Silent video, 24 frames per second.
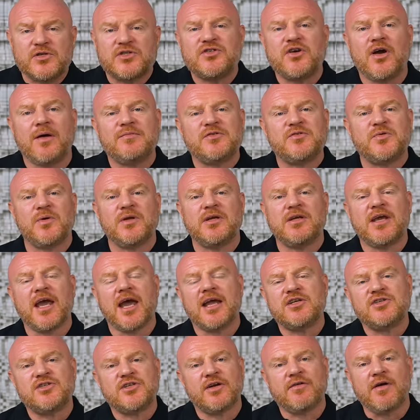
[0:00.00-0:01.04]
was time to
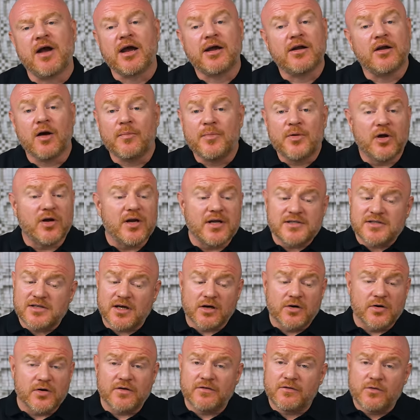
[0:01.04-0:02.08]
engage Dirac, and I'll be honest,
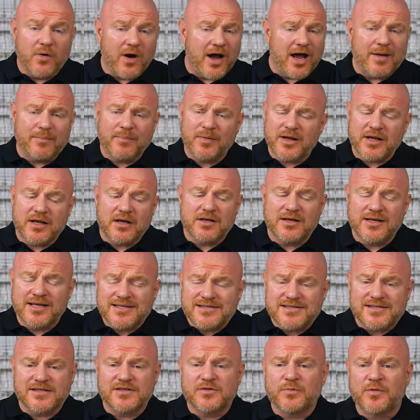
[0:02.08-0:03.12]
I could have quite happily
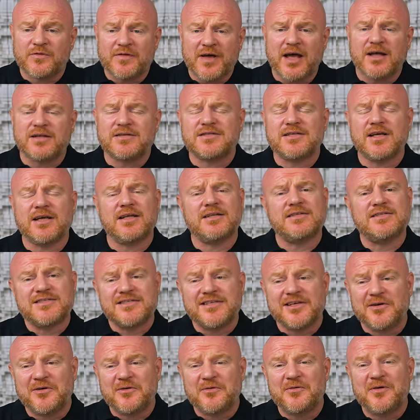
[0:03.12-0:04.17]
listened without it
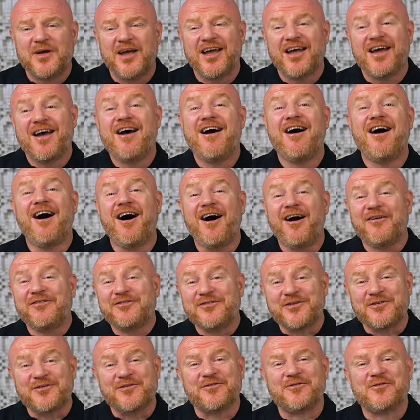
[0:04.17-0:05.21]
until
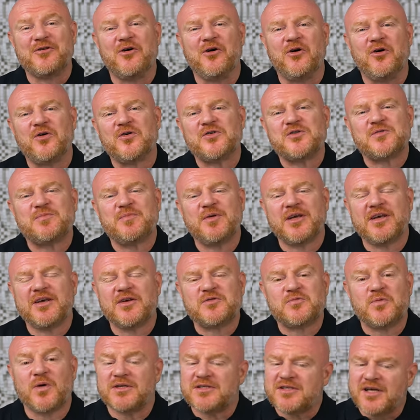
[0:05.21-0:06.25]
after, of course,
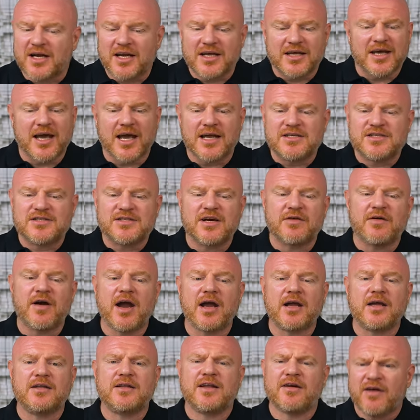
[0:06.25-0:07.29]
because once I'd engaged
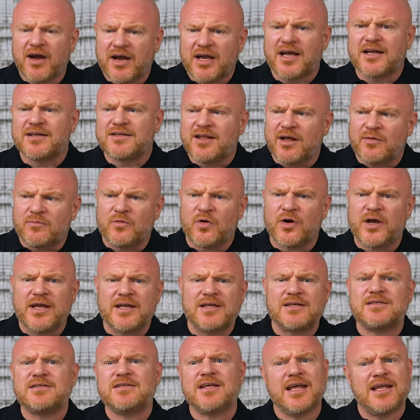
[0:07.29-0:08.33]
Dirac, Dirac had done what
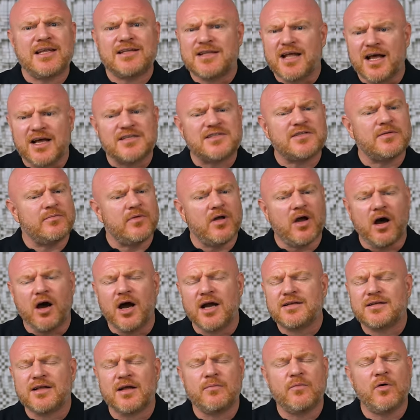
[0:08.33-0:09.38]
it does and
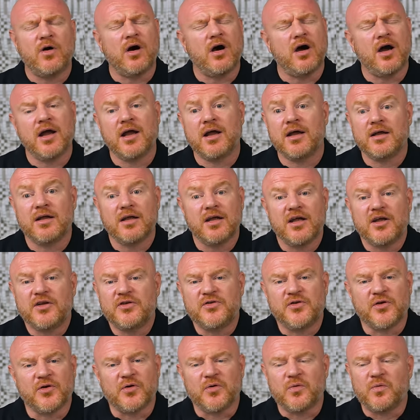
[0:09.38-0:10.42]
I'd done what I
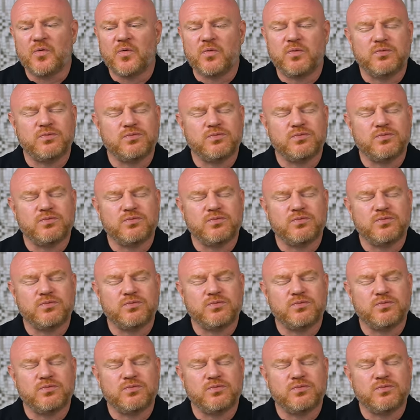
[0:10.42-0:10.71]
do,